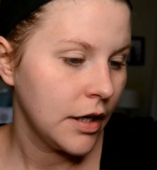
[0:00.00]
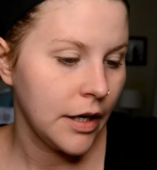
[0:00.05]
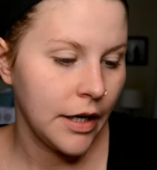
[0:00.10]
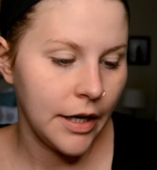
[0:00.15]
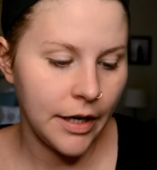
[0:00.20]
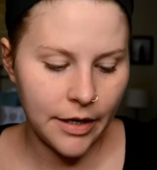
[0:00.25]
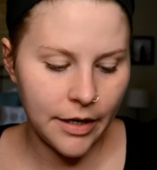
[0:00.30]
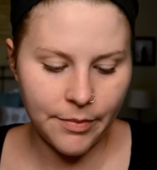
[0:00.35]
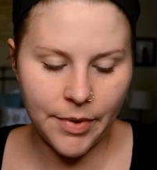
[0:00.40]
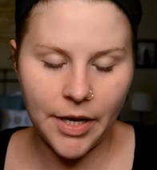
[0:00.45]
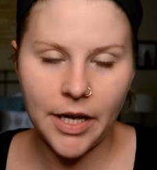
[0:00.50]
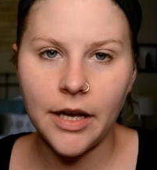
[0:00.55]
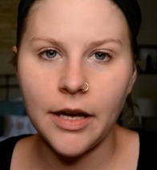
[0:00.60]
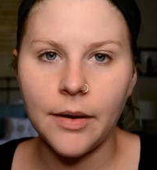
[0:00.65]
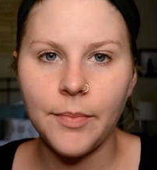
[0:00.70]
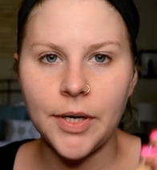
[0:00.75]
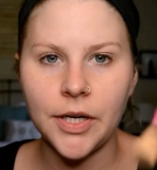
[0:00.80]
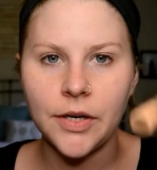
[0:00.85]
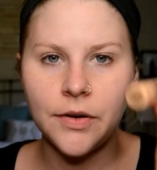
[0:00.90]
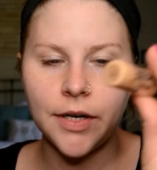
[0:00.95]
Um, I'm
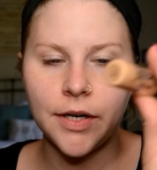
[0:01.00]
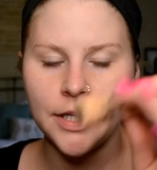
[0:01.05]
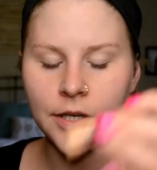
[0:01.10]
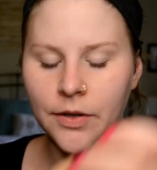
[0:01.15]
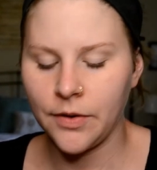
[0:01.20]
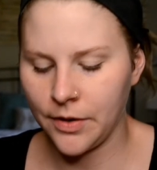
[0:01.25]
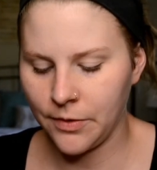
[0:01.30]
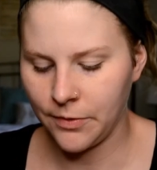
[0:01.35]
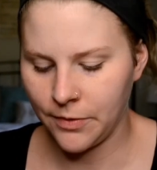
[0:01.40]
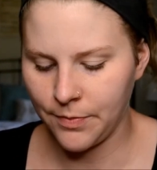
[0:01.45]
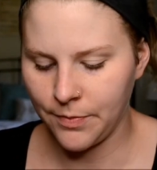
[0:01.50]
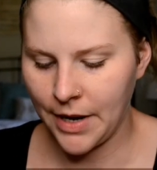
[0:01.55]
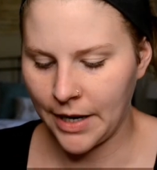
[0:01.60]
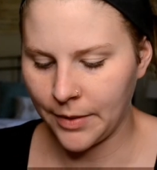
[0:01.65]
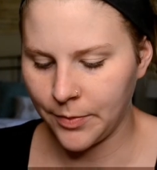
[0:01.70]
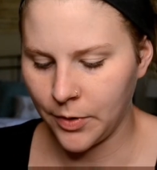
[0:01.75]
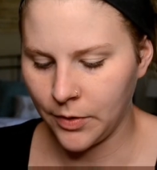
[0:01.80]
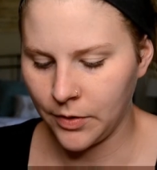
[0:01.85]
going to go ahead and go in with MAC Pro